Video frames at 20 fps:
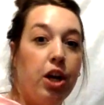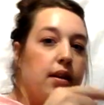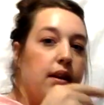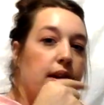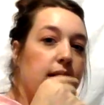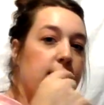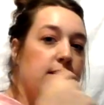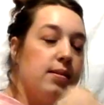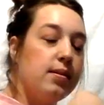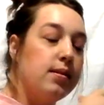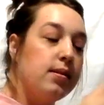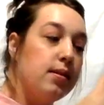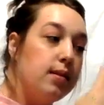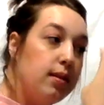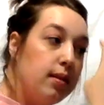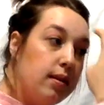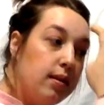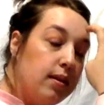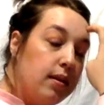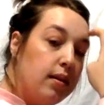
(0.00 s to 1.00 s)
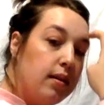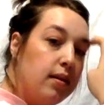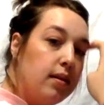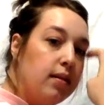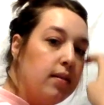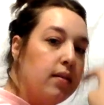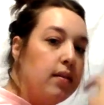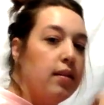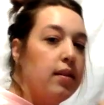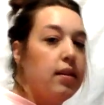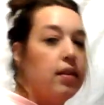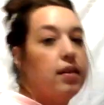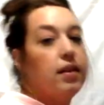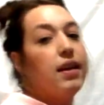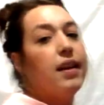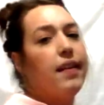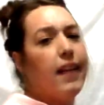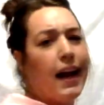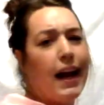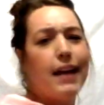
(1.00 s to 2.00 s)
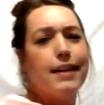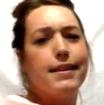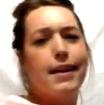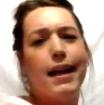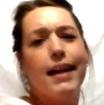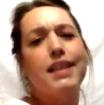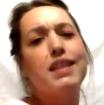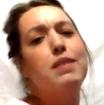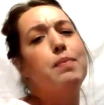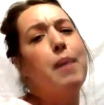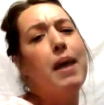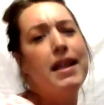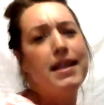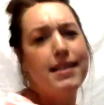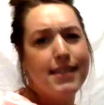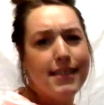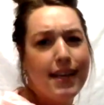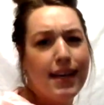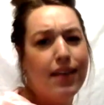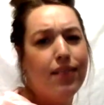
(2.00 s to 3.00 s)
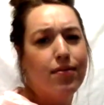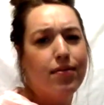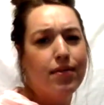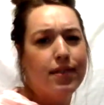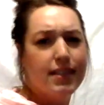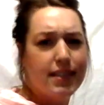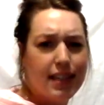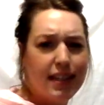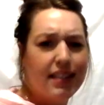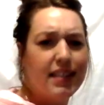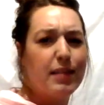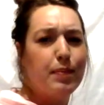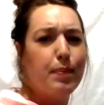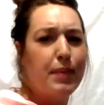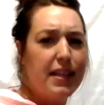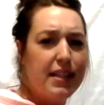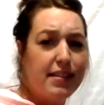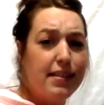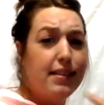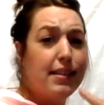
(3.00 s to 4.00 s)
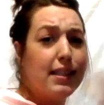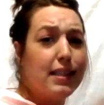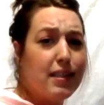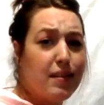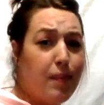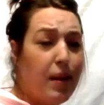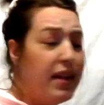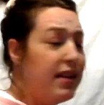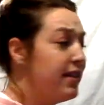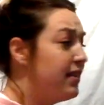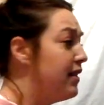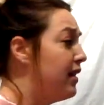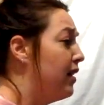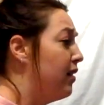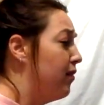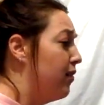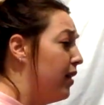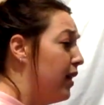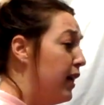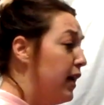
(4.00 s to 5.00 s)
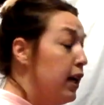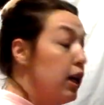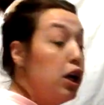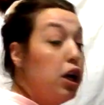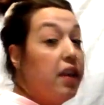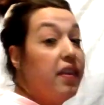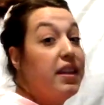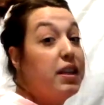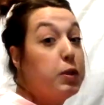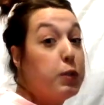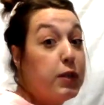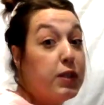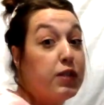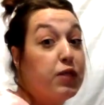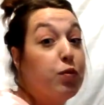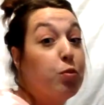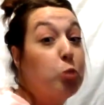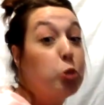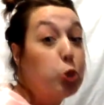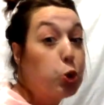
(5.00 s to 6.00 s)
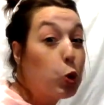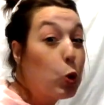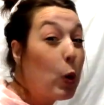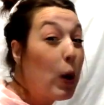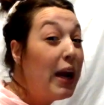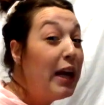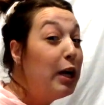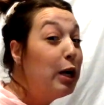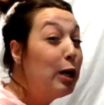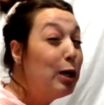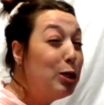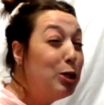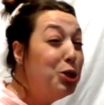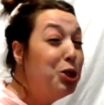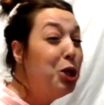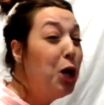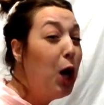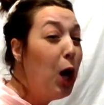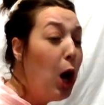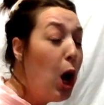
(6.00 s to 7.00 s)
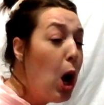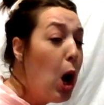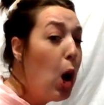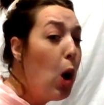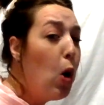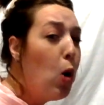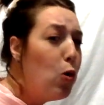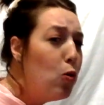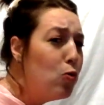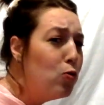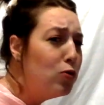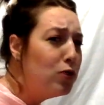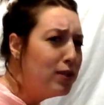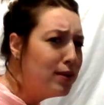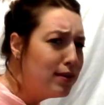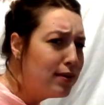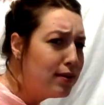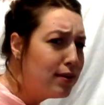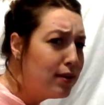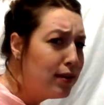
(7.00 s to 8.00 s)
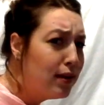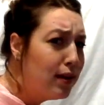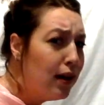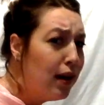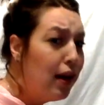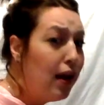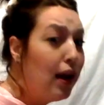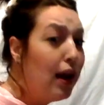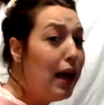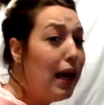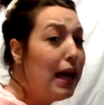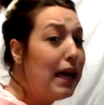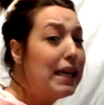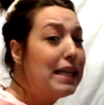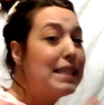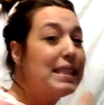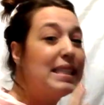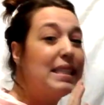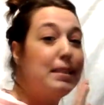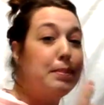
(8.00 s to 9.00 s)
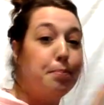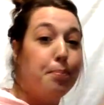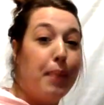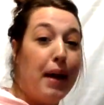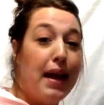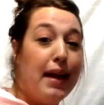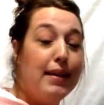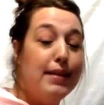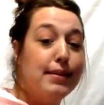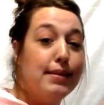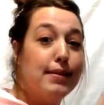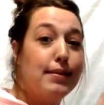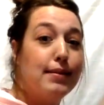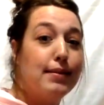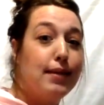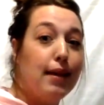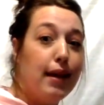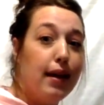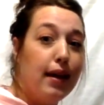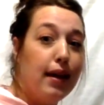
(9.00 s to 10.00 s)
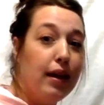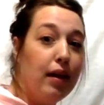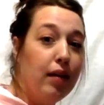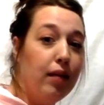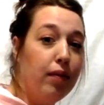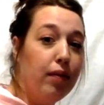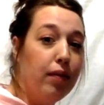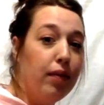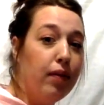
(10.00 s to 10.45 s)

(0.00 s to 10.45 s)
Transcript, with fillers: because, like I said, expensive. It's ex this is expensive. This was from Trader Joe's. Expensive.